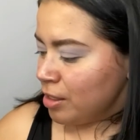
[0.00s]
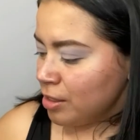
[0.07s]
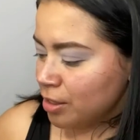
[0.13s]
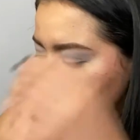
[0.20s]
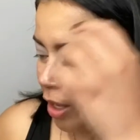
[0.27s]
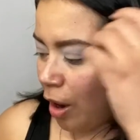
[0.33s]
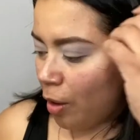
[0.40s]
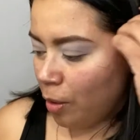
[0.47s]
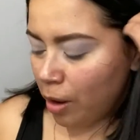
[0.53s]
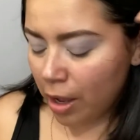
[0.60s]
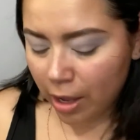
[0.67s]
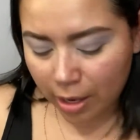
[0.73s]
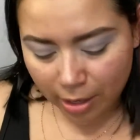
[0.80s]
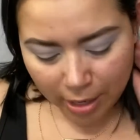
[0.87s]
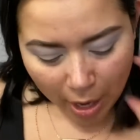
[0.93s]
So
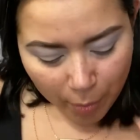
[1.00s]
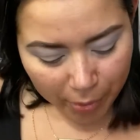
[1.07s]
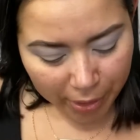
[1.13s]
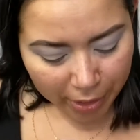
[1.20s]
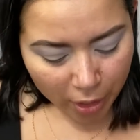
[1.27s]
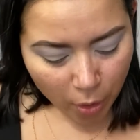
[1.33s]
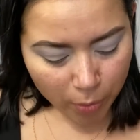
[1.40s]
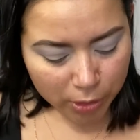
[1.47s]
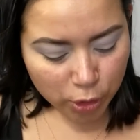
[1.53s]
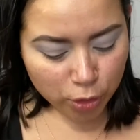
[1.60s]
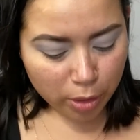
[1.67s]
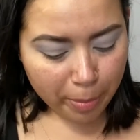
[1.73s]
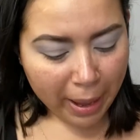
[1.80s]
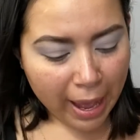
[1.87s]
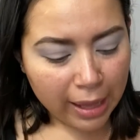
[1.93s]
now we're gonna go into
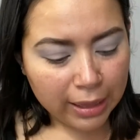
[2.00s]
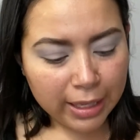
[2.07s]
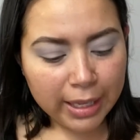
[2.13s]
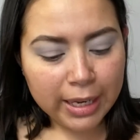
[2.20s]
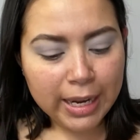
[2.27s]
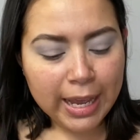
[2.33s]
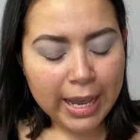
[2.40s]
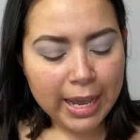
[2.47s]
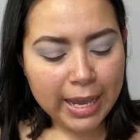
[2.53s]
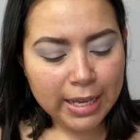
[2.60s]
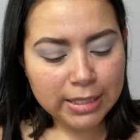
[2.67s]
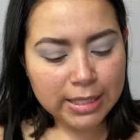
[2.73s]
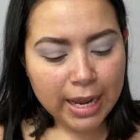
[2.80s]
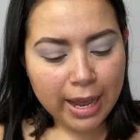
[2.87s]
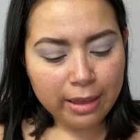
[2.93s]
the palette,
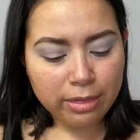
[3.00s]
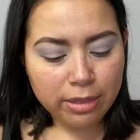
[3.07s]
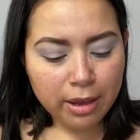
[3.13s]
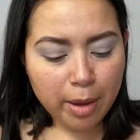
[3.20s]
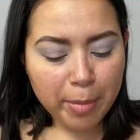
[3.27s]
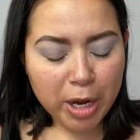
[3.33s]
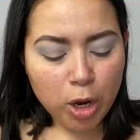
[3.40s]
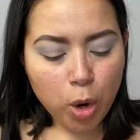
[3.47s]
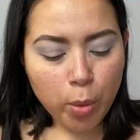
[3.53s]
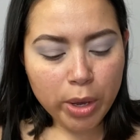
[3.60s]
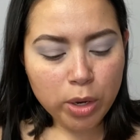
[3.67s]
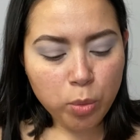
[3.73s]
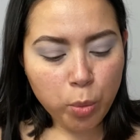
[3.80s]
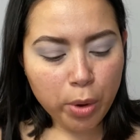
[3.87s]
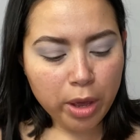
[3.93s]
and I think I'm gonna go
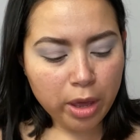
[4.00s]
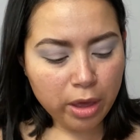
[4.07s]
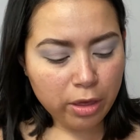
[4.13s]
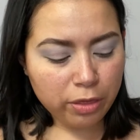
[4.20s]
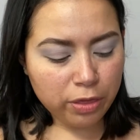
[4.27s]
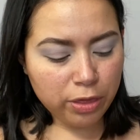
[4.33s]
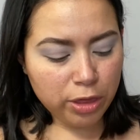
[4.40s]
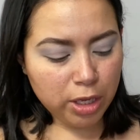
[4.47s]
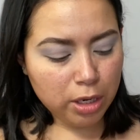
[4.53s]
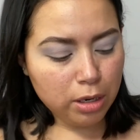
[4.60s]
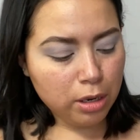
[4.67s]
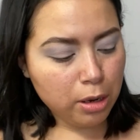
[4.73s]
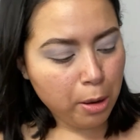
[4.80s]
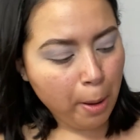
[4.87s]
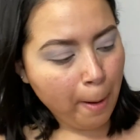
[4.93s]
in with
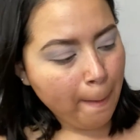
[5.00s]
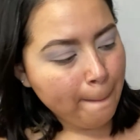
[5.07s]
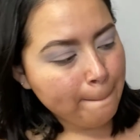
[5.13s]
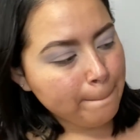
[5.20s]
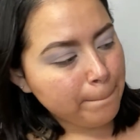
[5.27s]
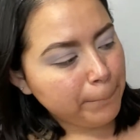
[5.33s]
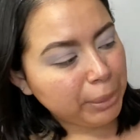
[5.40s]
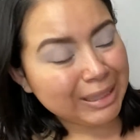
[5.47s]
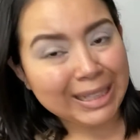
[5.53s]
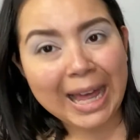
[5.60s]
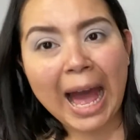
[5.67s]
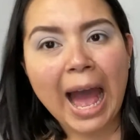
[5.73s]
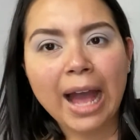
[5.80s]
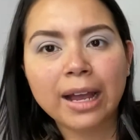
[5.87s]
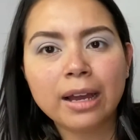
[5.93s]
the
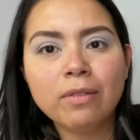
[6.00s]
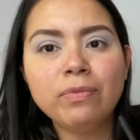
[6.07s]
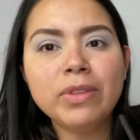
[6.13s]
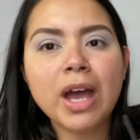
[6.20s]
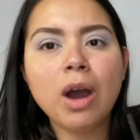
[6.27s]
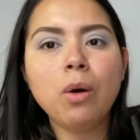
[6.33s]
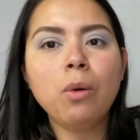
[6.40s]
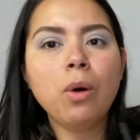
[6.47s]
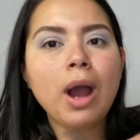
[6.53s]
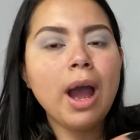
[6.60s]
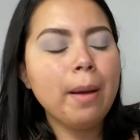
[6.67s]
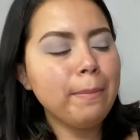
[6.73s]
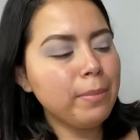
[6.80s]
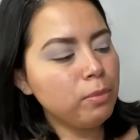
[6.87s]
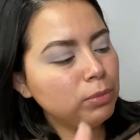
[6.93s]
black. Now
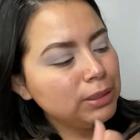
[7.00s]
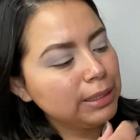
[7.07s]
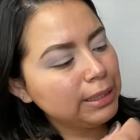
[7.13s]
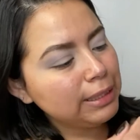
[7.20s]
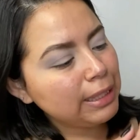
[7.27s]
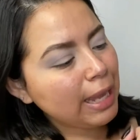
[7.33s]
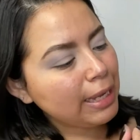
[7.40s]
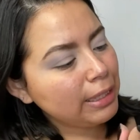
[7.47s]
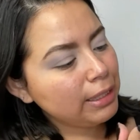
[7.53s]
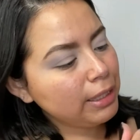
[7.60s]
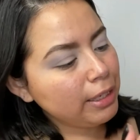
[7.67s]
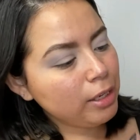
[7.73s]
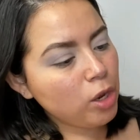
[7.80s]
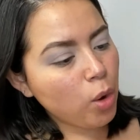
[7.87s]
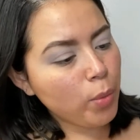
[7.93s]
I'm
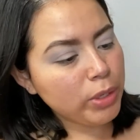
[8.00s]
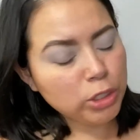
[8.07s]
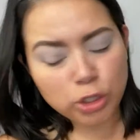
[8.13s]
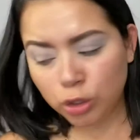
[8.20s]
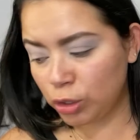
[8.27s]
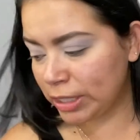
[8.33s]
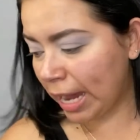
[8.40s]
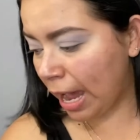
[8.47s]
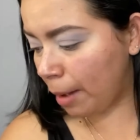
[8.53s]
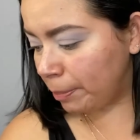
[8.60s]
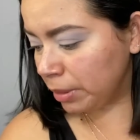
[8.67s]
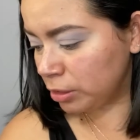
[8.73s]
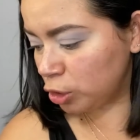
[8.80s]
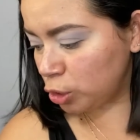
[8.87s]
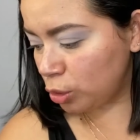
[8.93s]
lightly going to tap
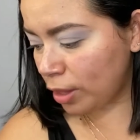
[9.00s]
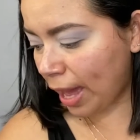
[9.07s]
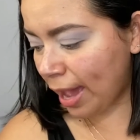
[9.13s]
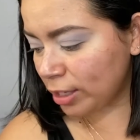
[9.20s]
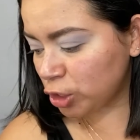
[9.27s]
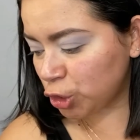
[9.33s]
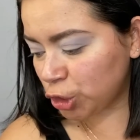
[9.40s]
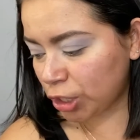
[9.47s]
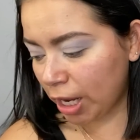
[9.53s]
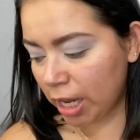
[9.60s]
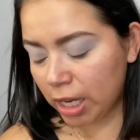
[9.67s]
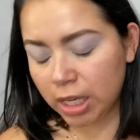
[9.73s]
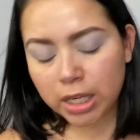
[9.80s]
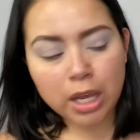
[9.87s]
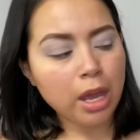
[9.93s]
into that
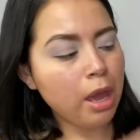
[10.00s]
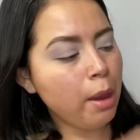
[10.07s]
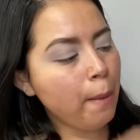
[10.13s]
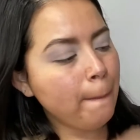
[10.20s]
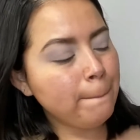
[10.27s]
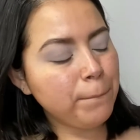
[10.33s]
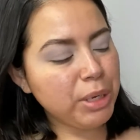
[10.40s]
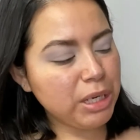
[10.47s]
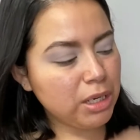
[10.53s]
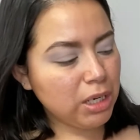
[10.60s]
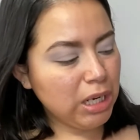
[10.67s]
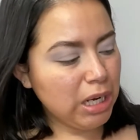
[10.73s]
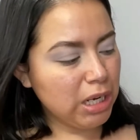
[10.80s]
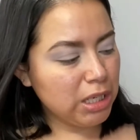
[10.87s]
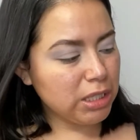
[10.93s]
shade
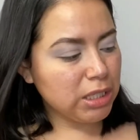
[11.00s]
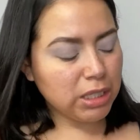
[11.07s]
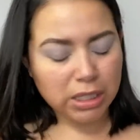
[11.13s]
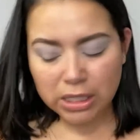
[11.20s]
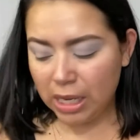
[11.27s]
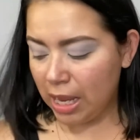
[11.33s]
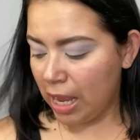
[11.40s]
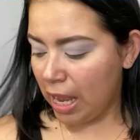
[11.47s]
because